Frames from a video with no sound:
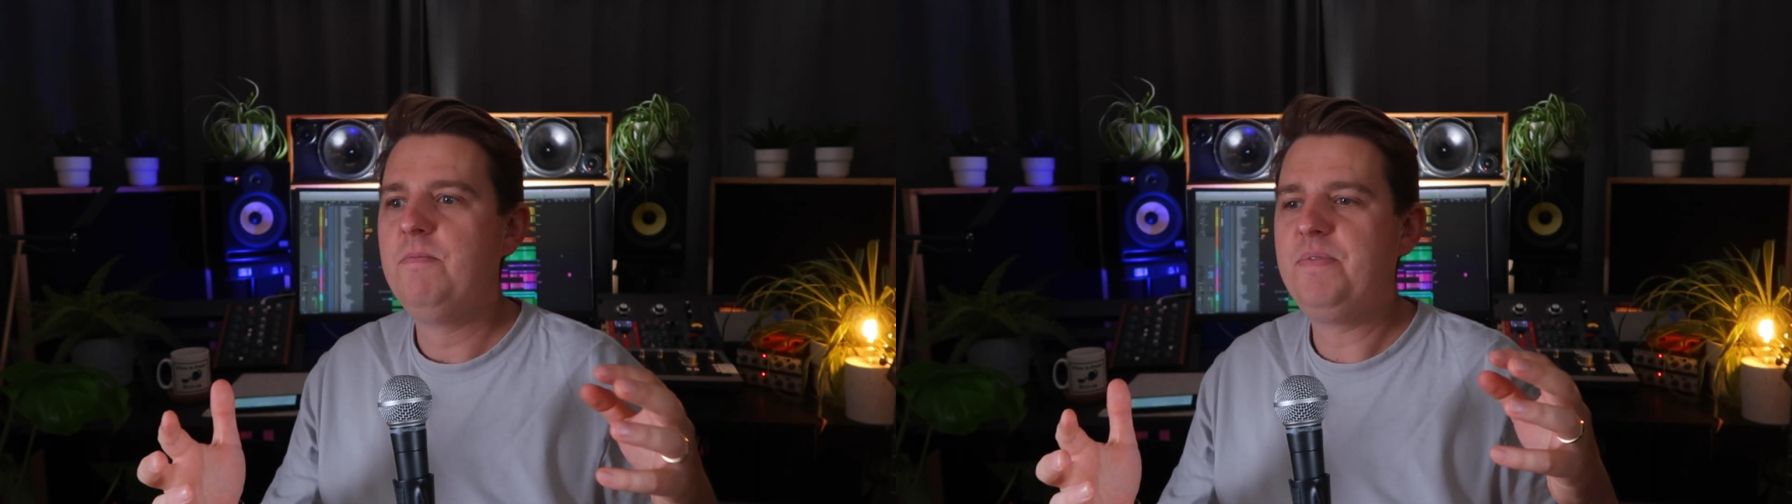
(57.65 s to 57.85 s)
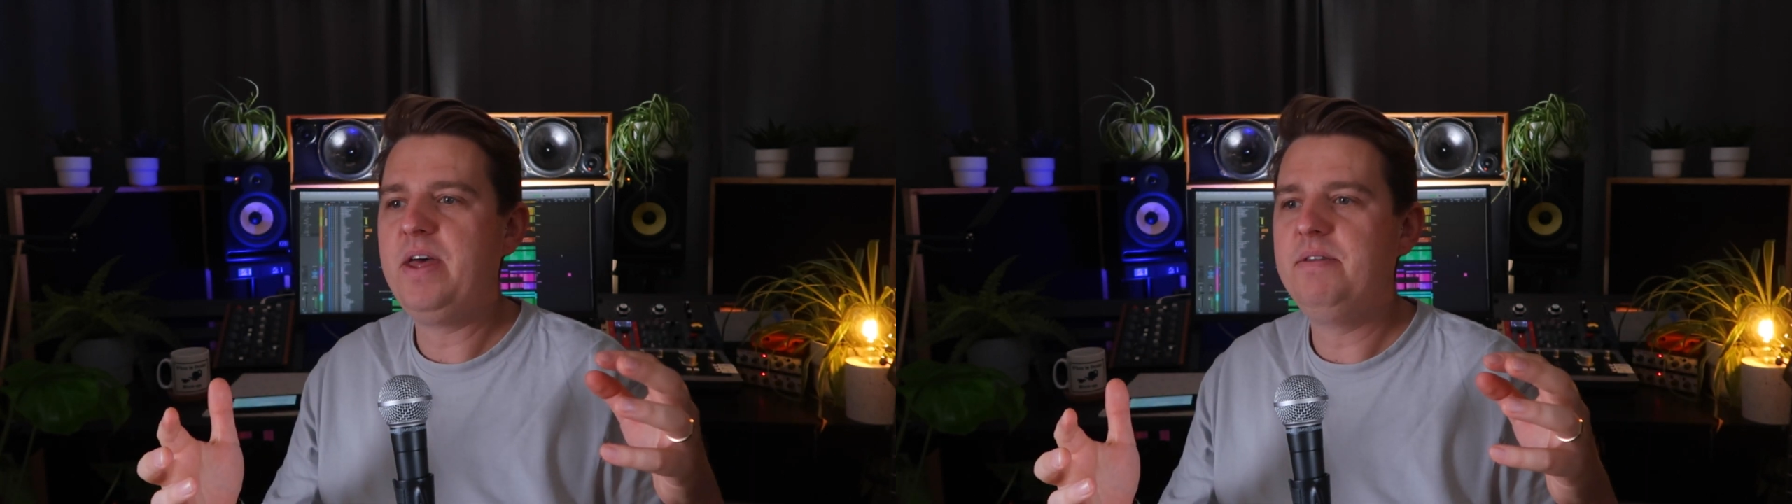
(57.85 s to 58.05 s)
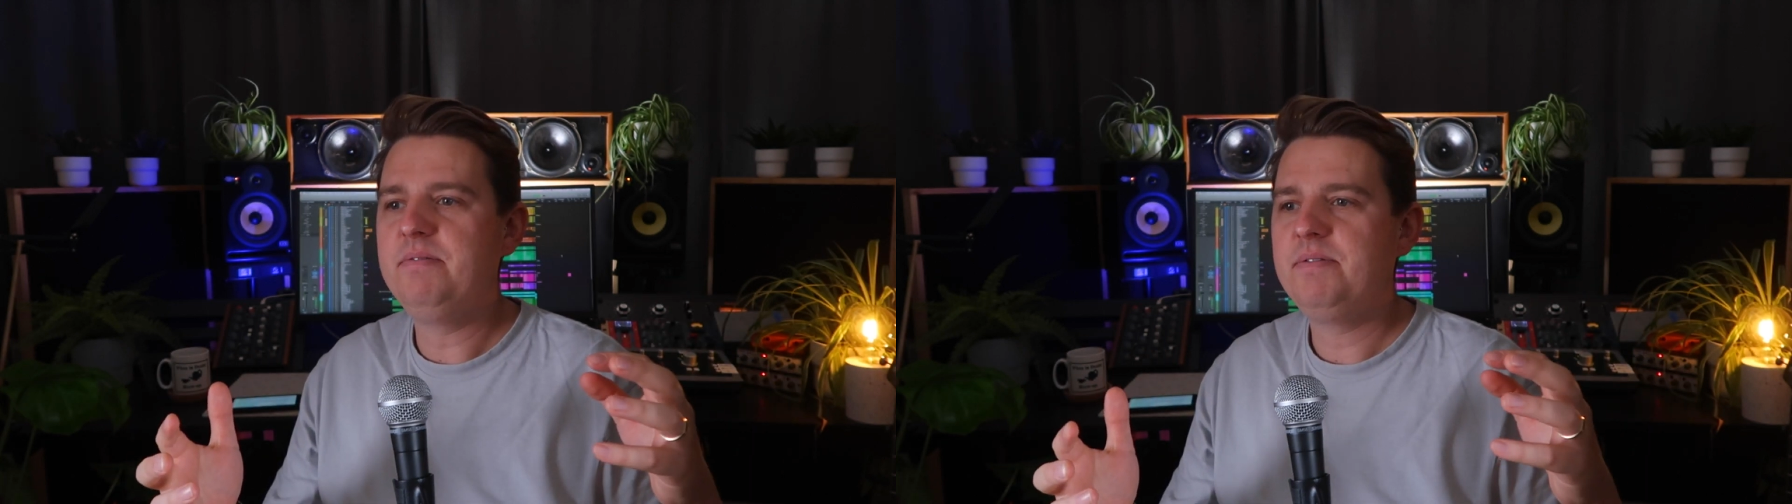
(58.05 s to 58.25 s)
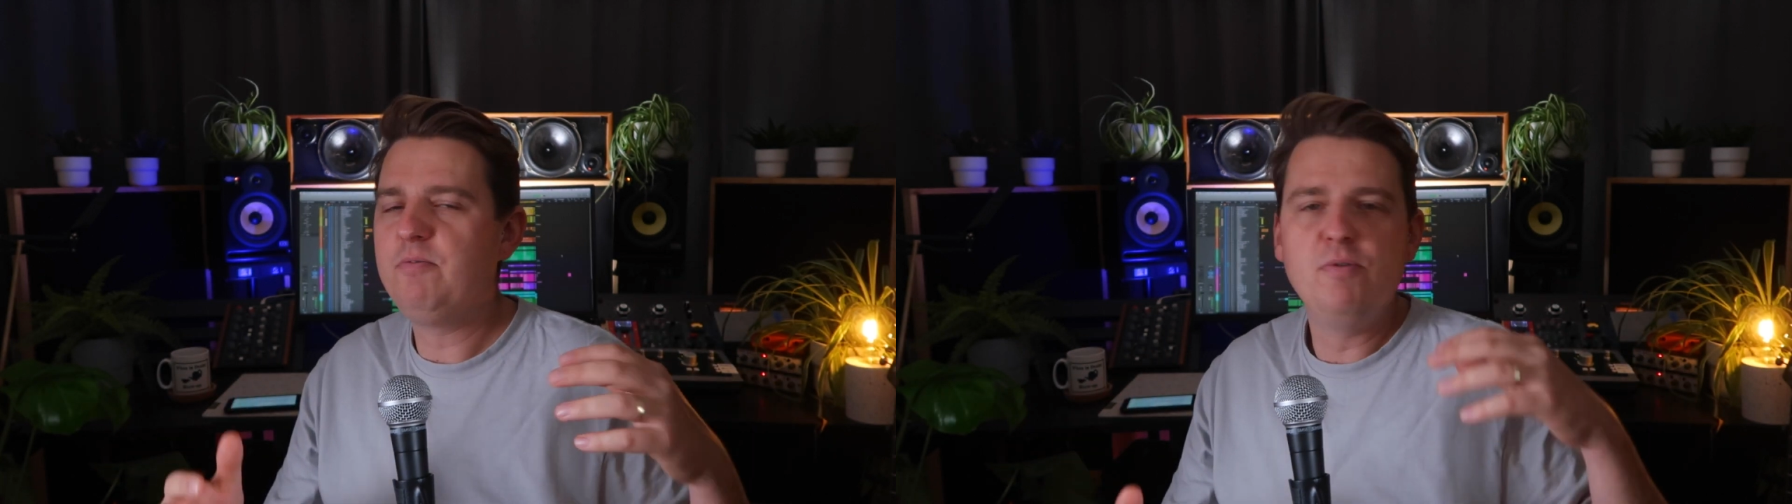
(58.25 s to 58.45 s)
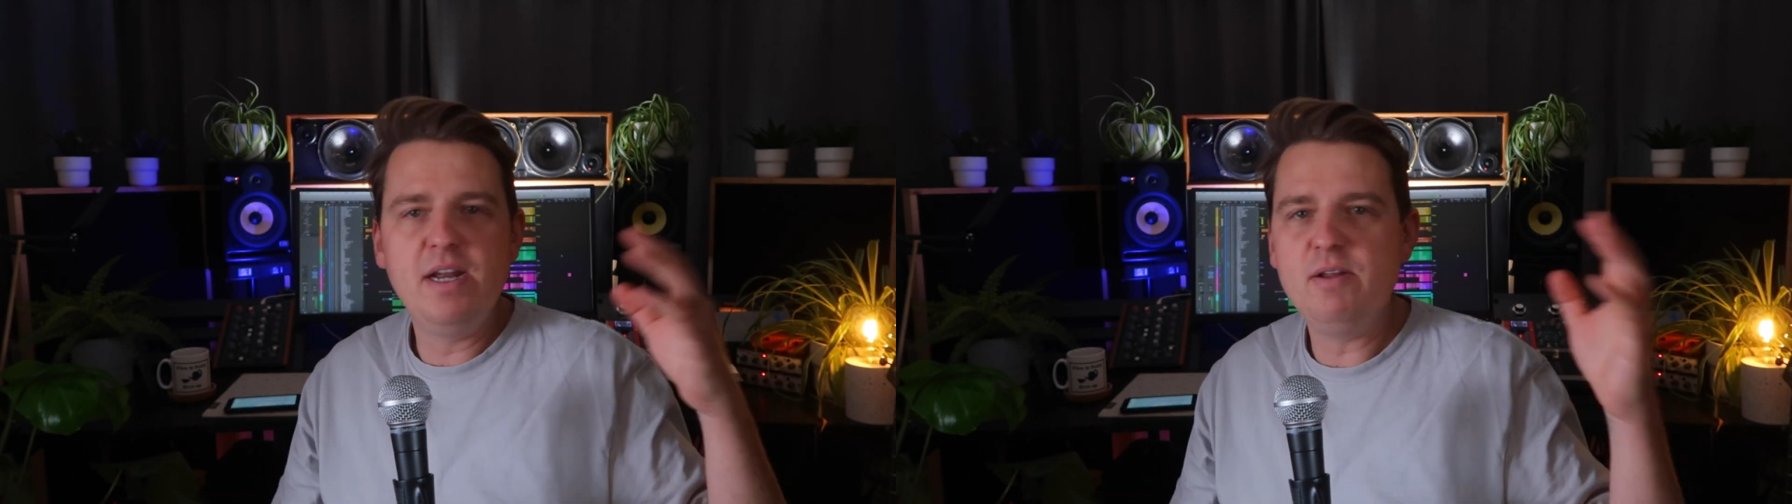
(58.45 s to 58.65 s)
then they
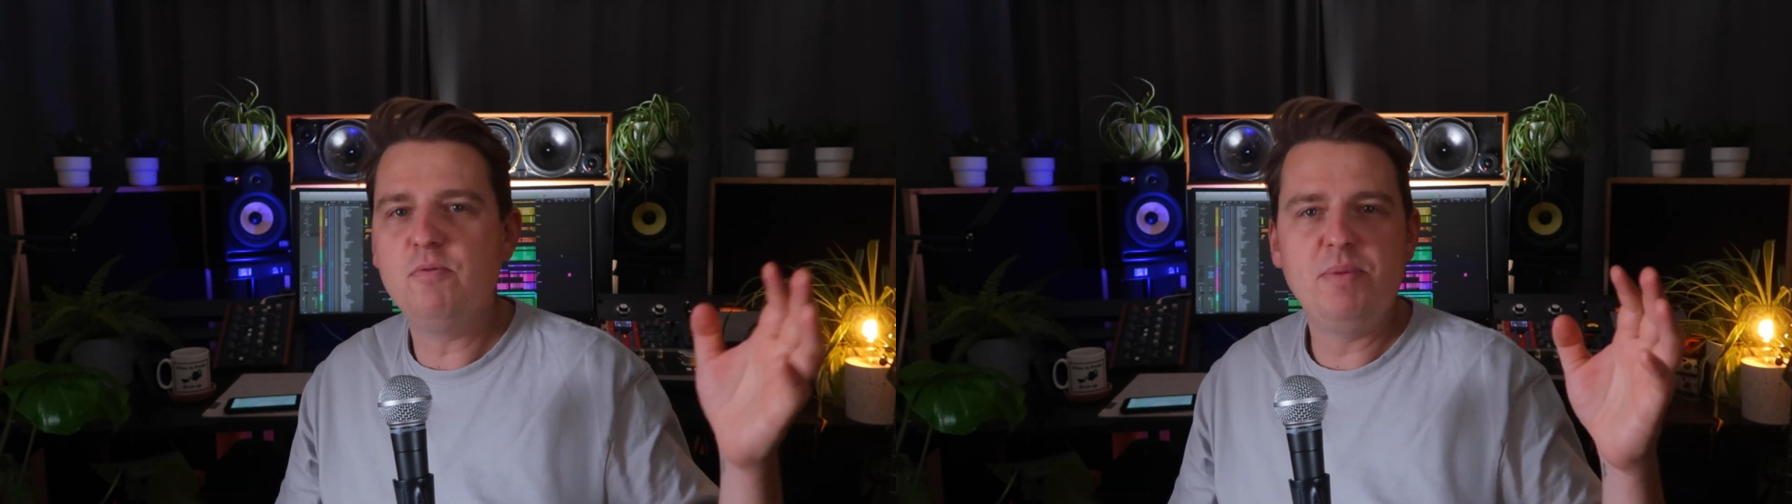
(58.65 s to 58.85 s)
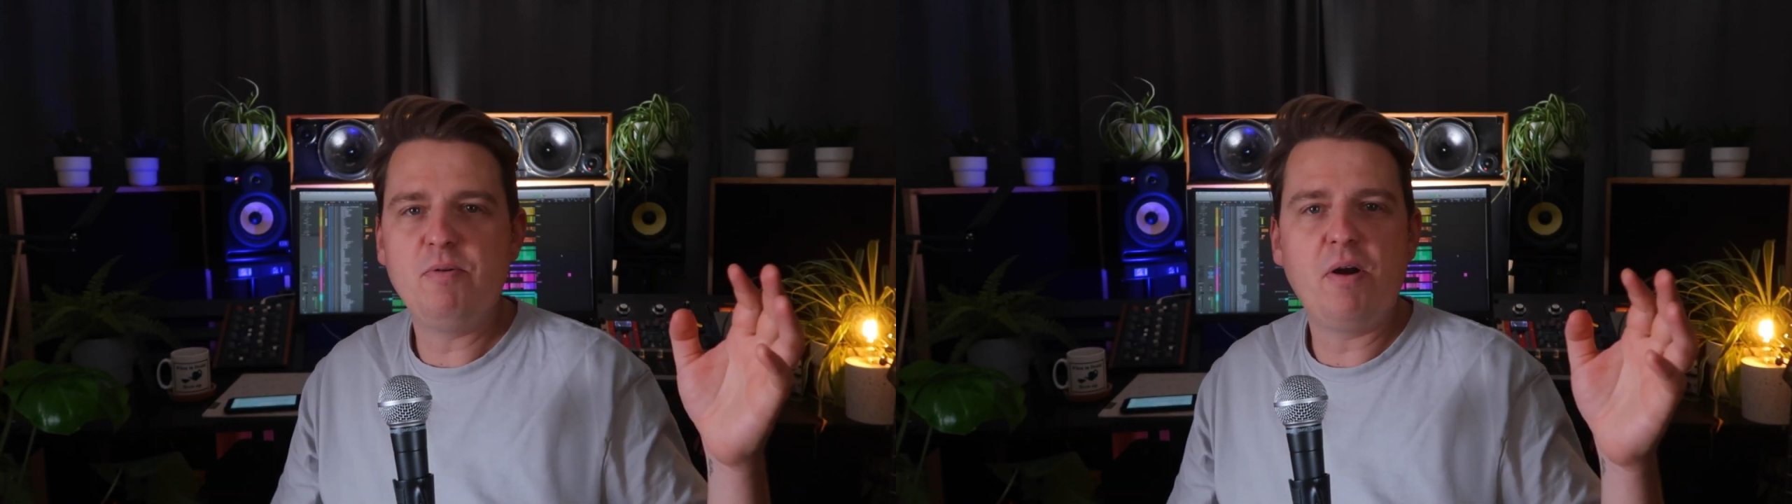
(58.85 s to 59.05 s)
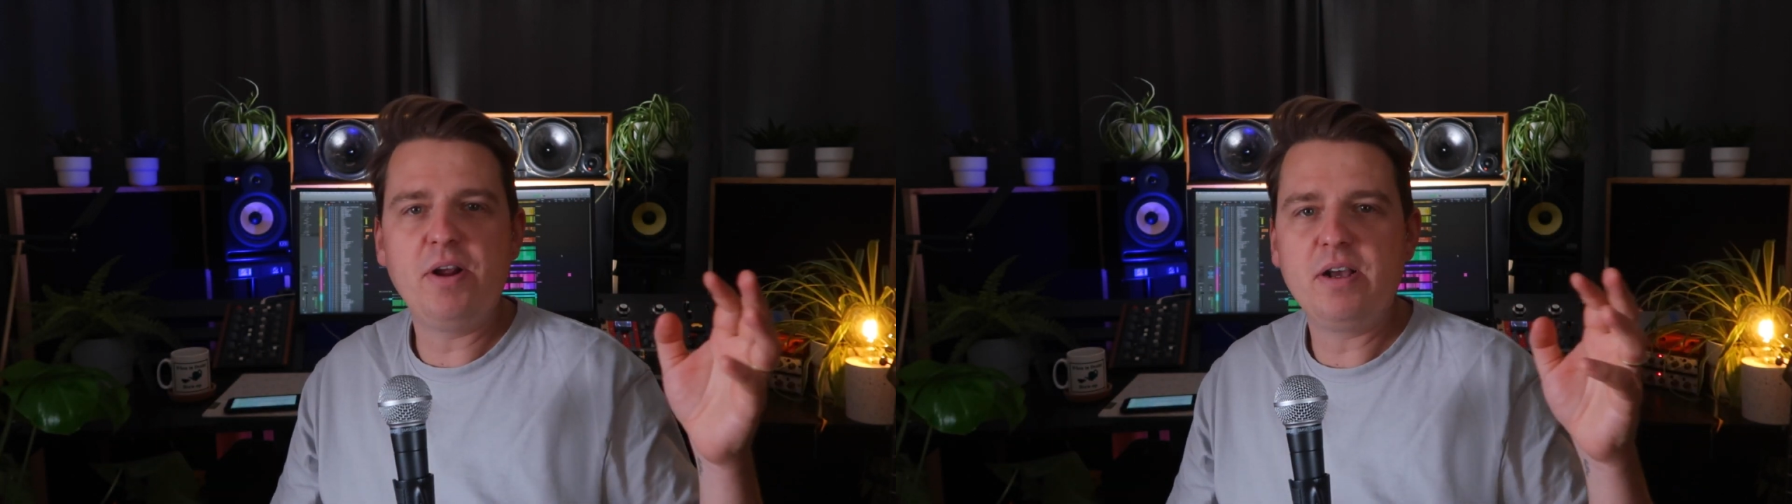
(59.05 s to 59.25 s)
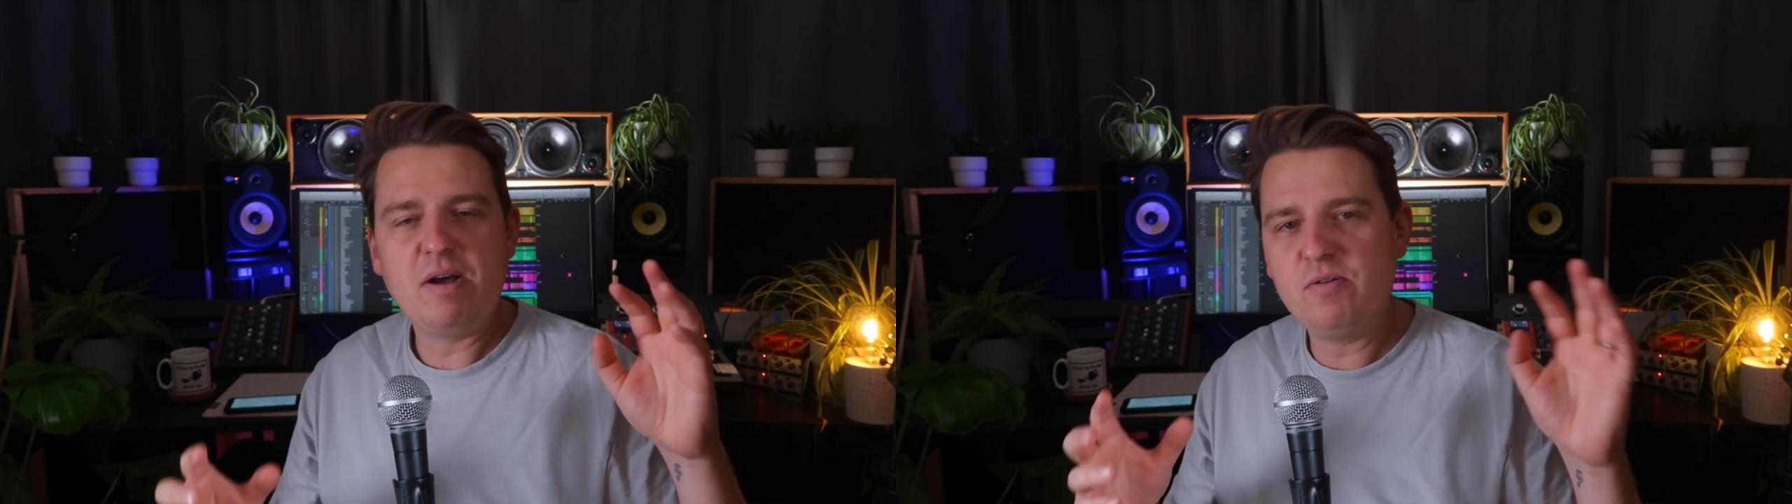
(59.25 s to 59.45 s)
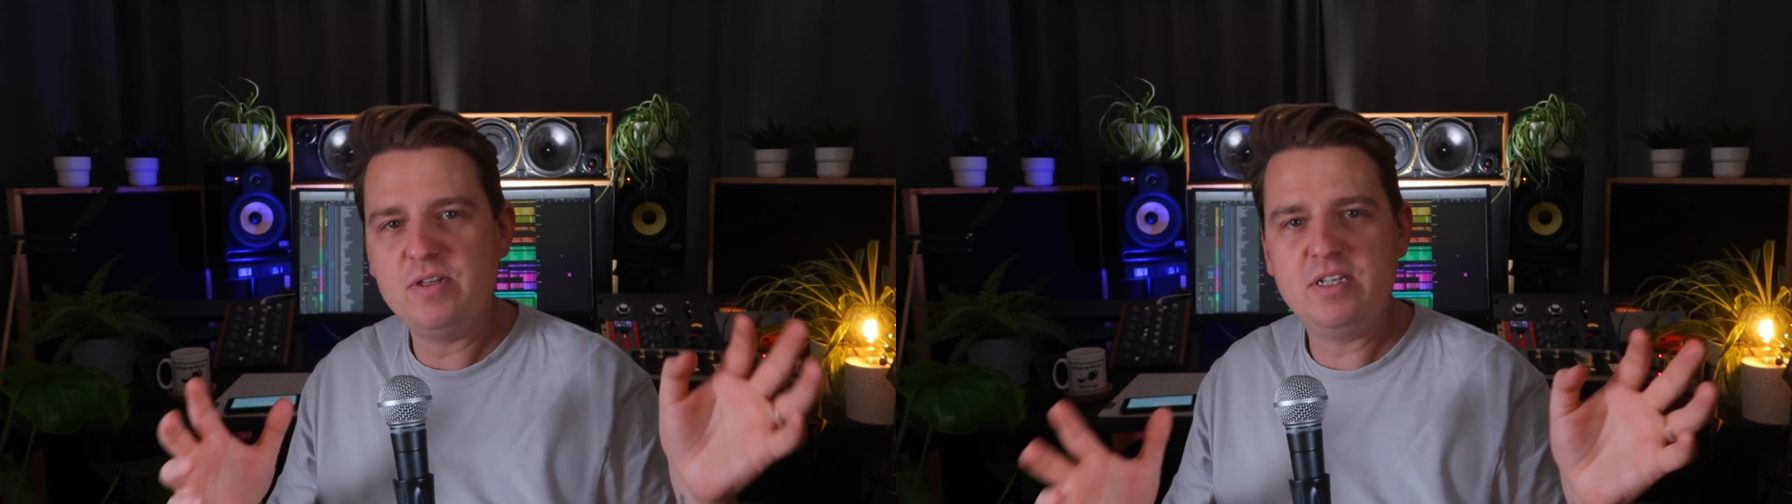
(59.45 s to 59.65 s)
really wouldn't be worrying about all